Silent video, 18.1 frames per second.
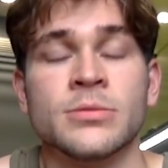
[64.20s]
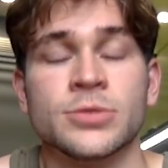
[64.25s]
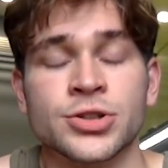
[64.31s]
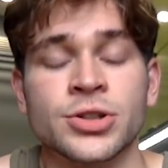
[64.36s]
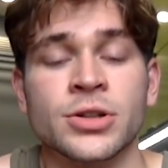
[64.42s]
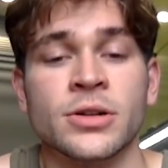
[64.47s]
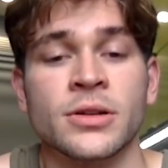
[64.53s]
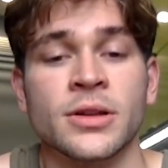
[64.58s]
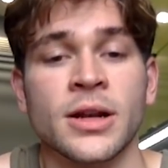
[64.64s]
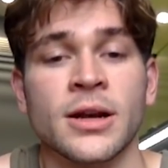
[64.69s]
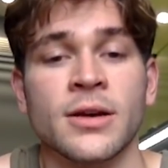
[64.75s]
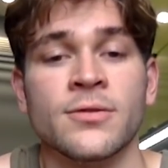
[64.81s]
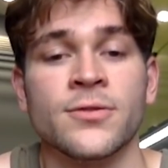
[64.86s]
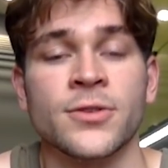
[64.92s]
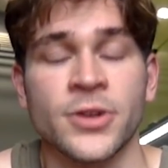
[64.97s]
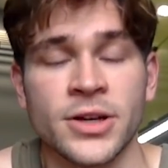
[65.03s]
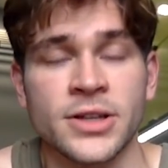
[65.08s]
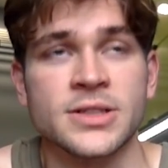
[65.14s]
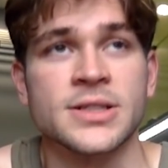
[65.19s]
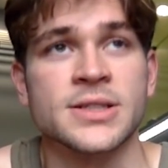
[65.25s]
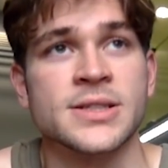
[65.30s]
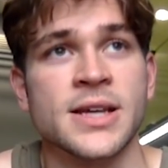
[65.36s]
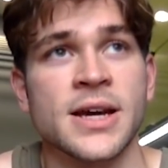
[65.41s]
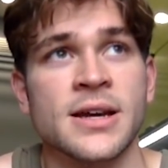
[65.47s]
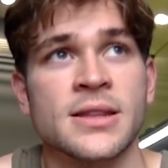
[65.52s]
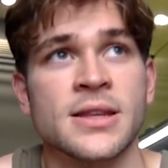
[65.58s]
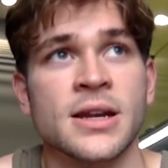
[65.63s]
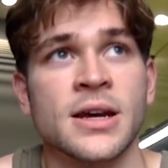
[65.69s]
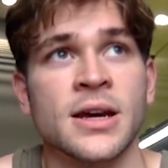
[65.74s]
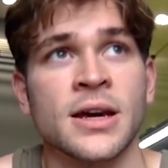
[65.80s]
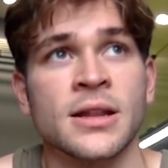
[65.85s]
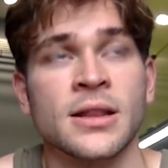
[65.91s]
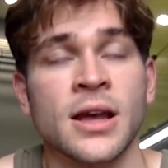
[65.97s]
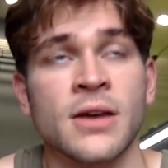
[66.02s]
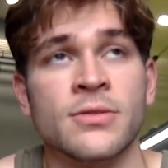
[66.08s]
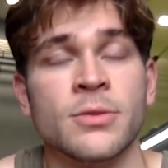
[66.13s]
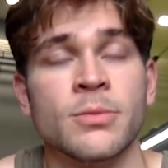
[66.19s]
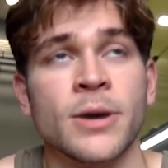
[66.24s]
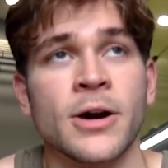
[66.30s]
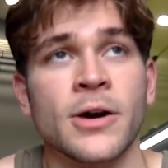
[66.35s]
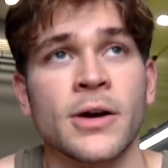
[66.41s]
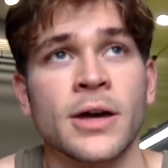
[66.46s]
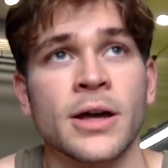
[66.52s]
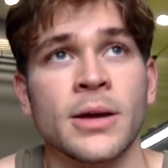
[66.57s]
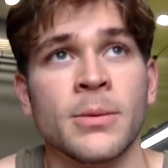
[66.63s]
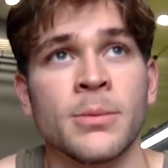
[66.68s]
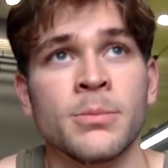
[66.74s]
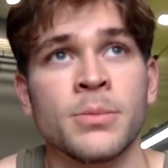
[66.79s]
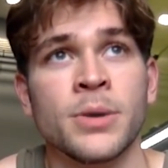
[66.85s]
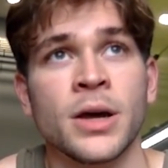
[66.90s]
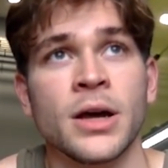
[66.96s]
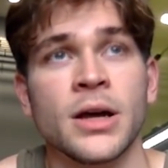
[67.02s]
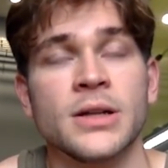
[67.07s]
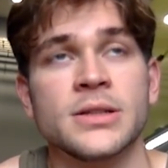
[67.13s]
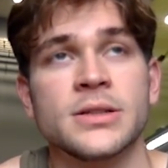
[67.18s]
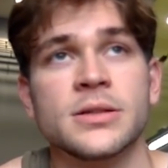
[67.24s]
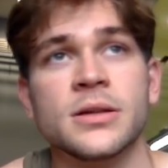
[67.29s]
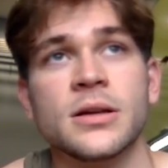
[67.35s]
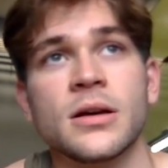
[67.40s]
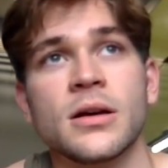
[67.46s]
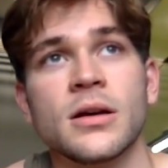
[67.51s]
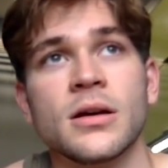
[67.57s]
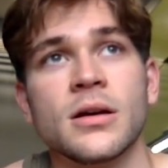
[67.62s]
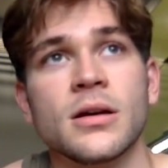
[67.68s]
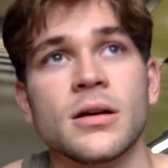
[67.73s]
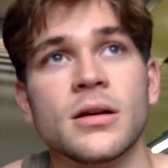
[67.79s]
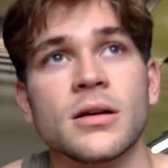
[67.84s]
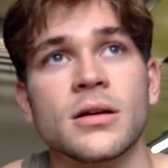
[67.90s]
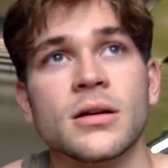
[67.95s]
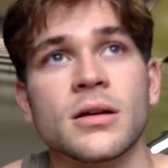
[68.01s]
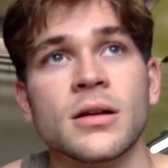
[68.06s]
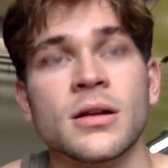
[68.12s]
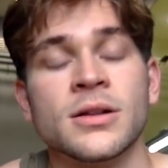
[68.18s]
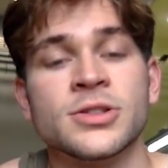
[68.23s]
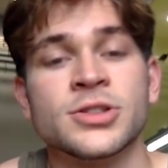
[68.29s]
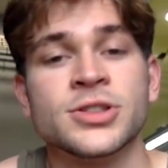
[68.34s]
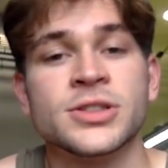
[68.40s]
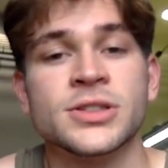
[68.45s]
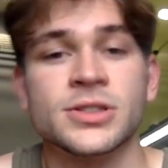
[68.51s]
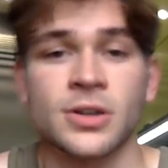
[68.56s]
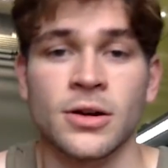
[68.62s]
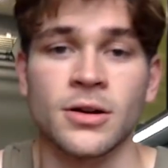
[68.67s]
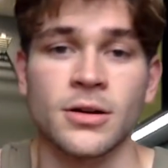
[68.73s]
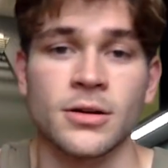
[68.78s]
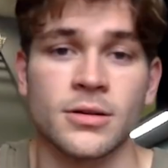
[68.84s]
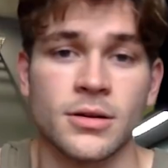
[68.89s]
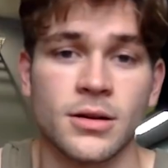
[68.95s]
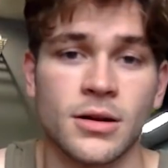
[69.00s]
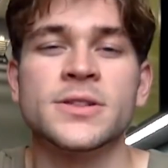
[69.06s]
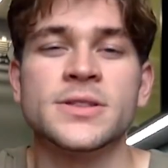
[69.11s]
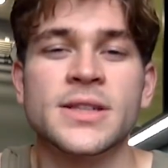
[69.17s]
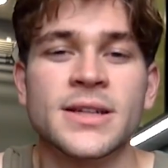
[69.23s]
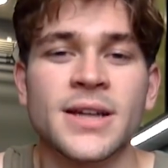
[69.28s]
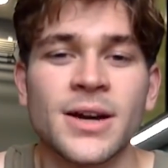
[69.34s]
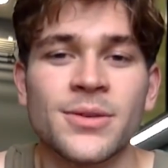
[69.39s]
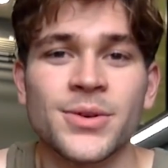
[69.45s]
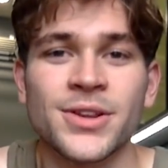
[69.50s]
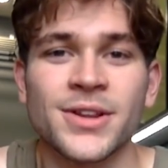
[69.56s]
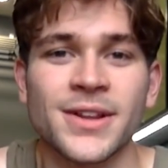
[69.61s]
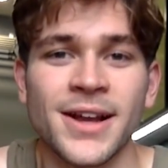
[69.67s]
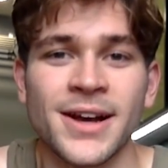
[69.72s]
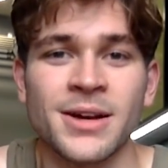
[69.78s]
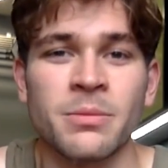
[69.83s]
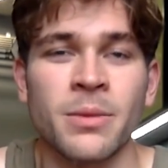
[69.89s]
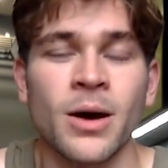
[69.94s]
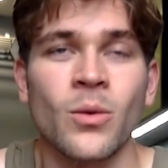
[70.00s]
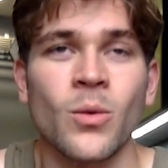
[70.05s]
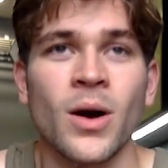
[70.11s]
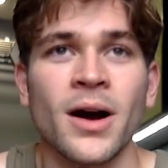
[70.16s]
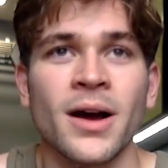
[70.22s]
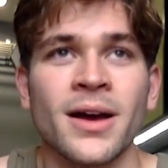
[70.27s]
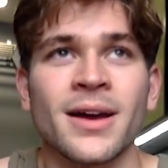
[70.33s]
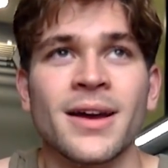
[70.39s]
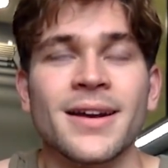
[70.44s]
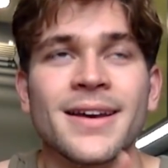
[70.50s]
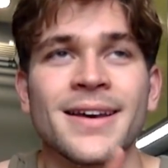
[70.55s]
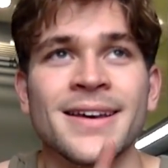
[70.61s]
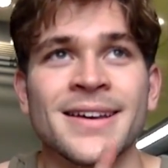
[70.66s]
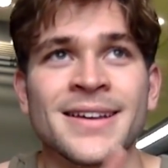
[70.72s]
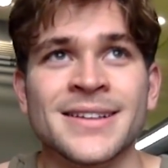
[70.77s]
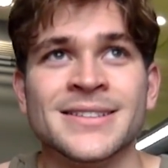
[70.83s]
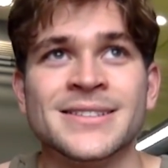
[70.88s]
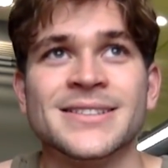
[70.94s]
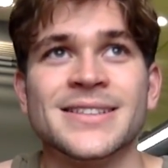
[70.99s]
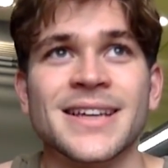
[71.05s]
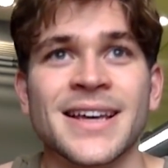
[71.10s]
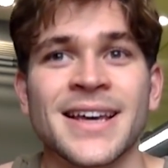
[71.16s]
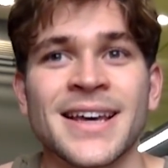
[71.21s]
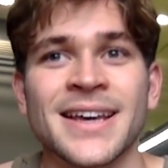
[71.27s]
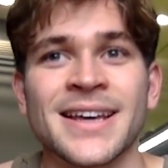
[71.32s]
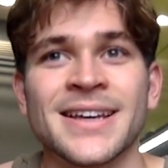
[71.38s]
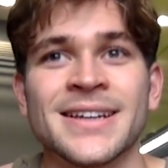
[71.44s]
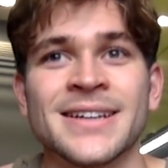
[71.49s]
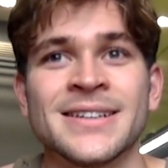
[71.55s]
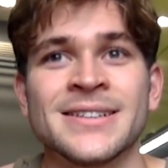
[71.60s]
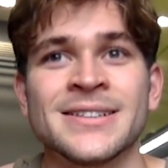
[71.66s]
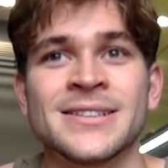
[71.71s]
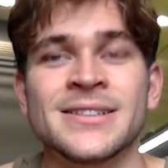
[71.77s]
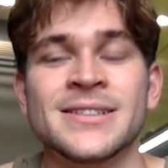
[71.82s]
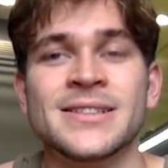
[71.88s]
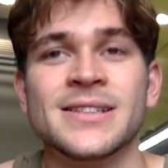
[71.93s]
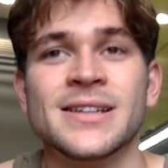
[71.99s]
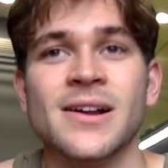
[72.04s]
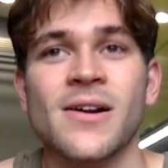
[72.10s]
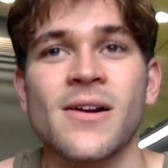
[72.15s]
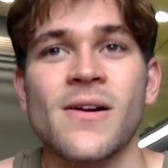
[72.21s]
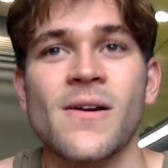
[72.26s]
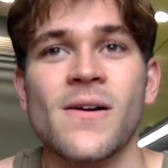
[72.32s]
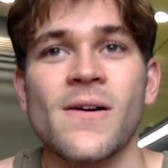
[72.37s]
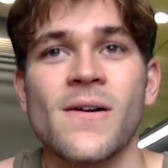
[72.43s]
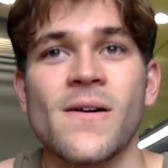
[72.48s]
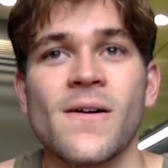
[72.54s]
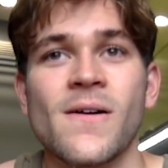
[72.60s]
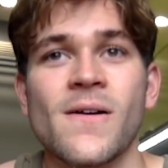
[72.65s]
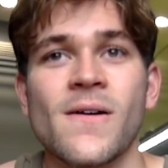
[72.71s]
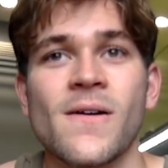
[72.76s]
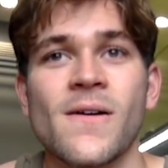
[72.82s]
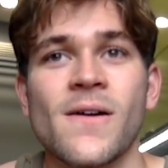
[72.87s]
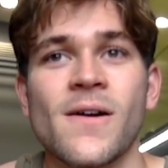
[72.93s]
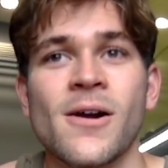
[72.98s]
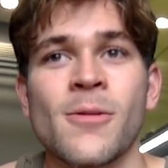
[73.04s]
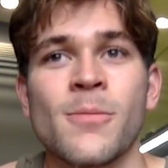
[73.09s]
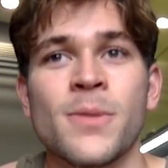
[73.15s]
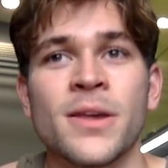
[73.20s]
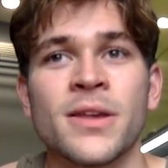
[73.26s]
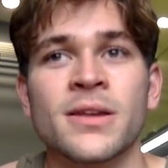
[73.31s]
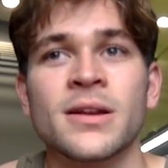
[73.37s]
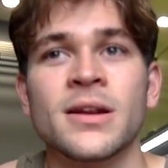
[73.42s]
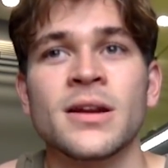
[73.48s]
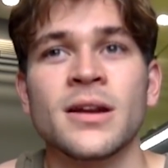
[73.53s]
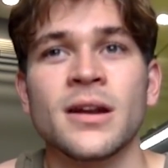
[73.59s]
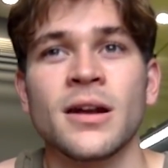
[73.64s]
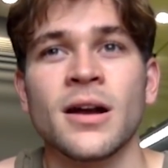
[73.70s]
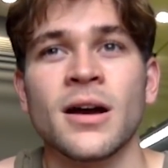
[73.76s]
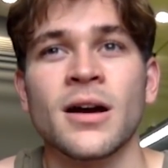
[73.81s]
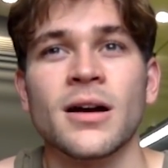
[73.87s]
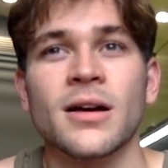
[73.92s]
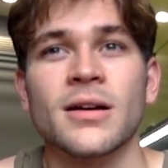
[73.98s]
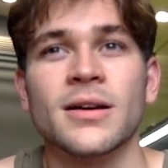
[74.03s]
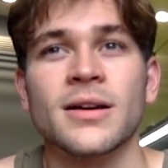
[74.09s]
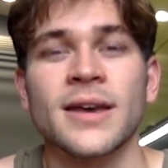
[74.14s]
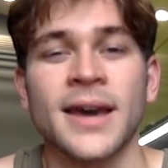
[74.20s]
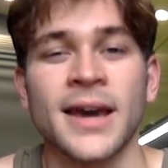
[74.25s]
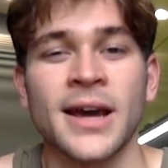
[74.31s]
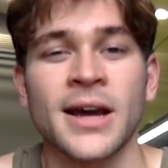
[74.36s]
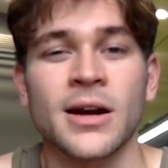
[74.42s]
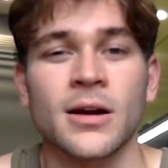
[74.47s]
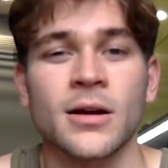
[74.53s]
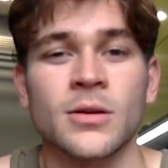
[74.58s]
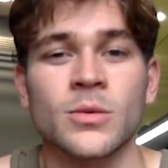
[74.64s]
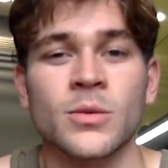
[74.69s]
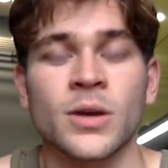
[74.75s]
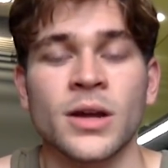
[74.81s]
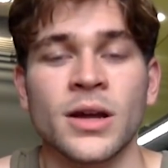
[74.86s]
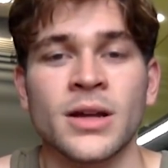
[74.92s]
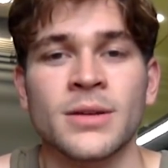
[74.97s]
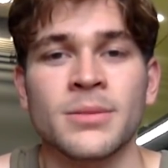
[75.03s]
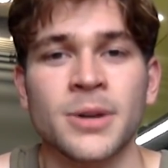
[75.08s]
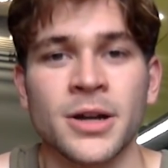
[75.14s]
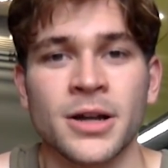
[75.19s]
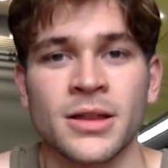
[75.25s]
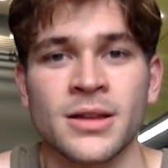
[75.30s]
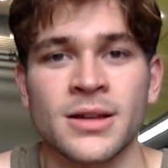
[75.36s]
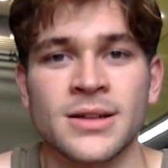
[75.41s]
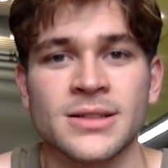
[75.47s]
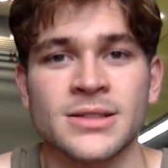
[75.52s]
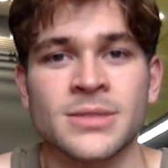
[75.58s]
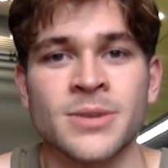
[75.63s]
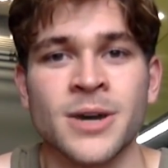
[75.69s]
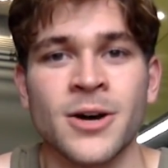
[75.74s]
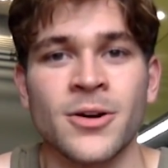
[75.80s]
I'm sure that I'll forget to say that I love about him, but let's just start. First thing I really like about Wyatt is his ability to not care what anybody thinks